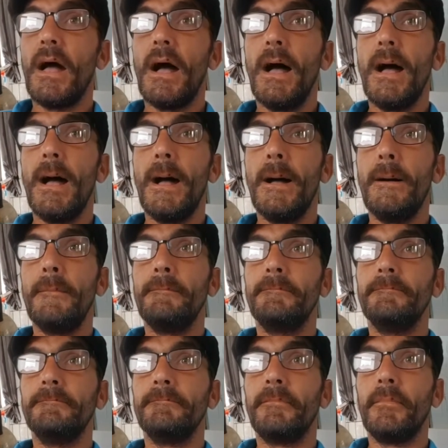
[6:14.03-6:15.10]

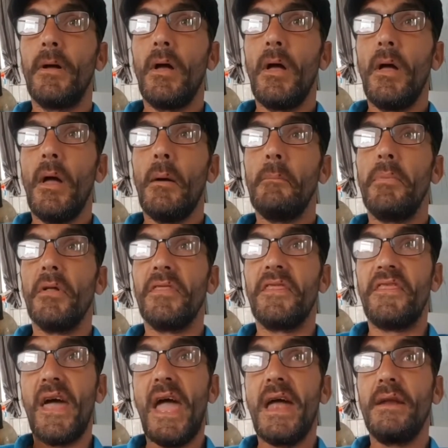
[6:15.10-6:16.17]

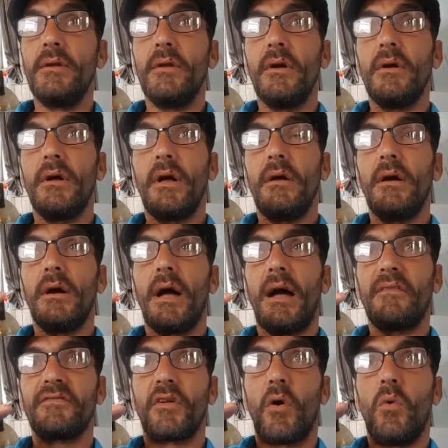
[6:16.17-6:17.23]
But then
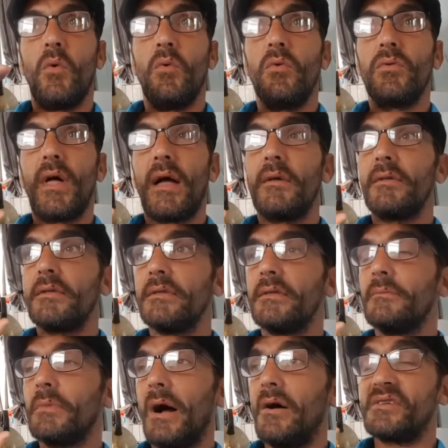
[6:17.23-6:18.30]
after all that,
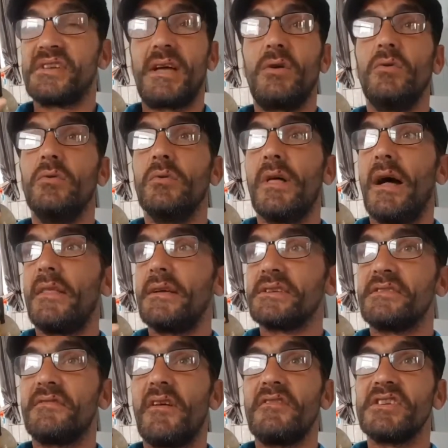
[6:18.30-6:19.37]
well, I'll say all that,
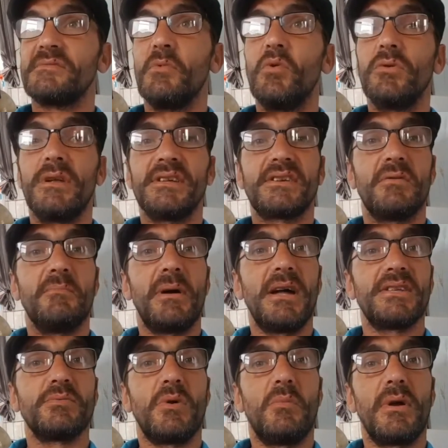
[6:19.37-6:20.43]
that's a very small list
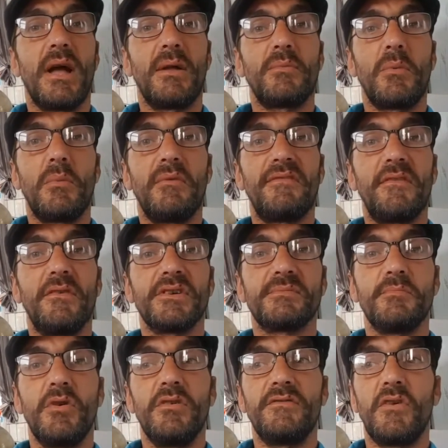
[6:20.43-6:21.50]
compared to what we had when we
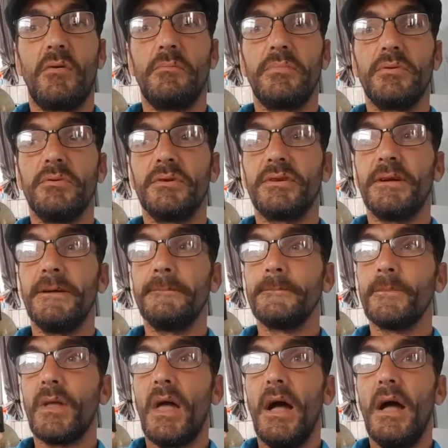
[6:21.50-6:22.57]
first moved on board.
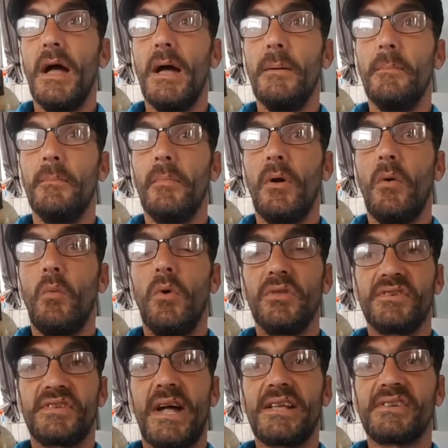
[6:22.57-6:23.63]

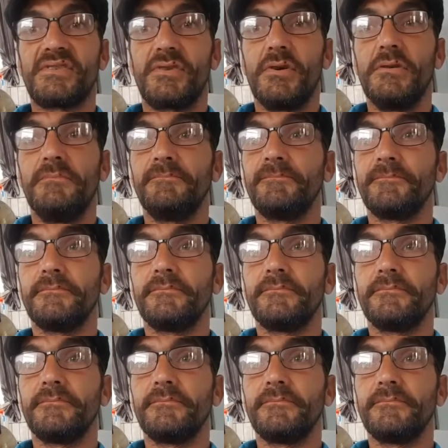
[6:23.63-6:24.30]
Once that's done,